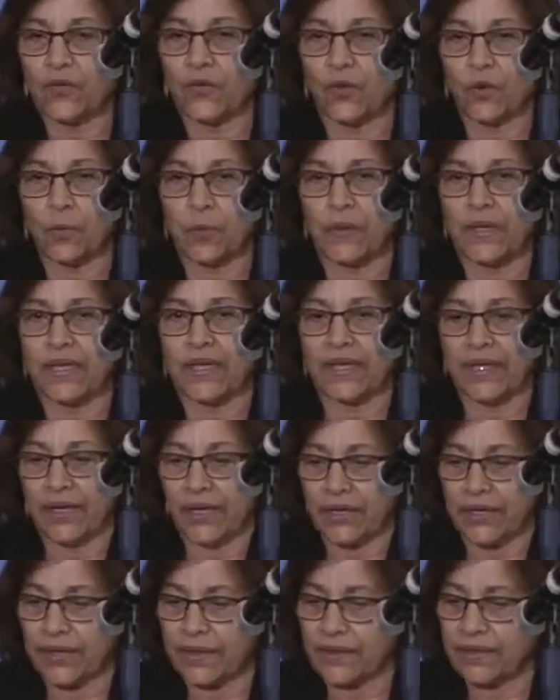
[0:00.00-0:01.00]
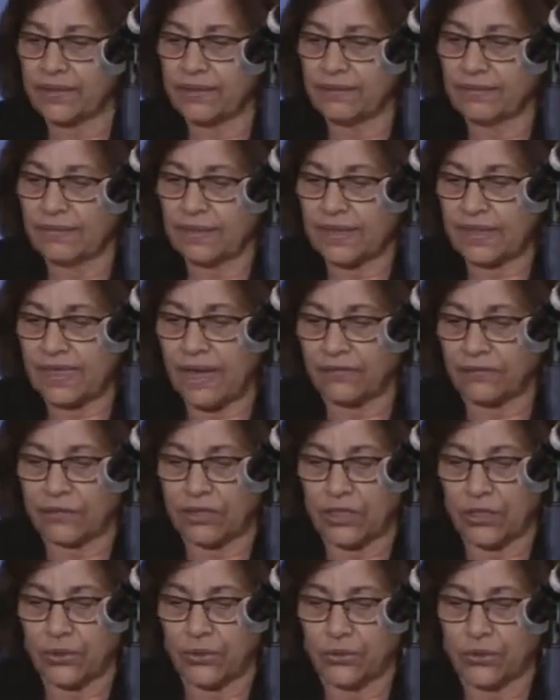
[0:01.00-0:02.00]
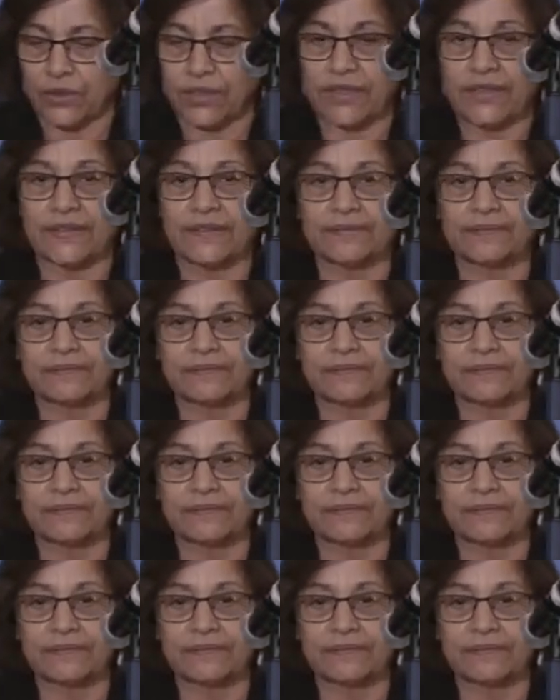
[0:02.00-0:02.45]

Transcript: for being here this afternoon.